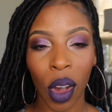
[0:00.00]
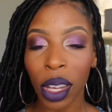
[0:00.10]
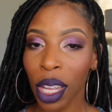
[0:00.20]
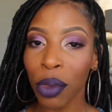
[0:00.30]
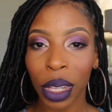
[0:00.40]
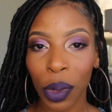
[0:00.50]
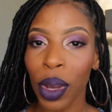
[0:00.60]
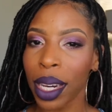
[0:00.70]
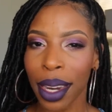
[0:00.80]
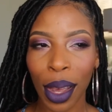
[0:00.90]
All y'all really
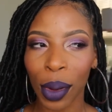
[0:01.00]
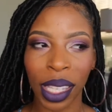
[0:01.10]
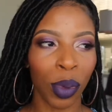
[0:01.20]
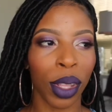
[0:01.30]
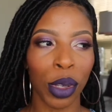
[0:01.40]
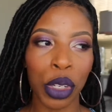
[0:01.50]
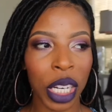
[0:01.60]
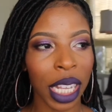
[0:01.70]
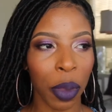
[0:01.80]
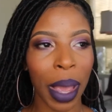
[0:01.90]
wanna know is whether you should
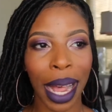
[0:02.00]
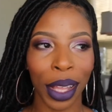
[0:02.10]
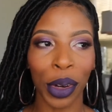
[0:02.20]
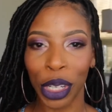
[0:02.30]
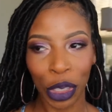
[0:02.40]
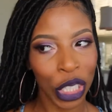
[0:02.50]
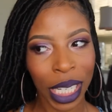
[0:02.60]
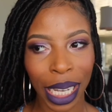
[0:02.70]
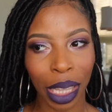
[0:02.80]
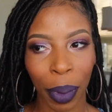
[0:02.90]
get the palette or you
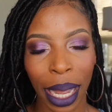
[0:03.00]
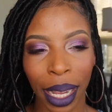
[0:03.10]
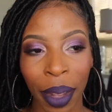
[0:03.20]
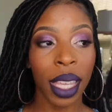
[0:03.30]
shouldn't get the palette.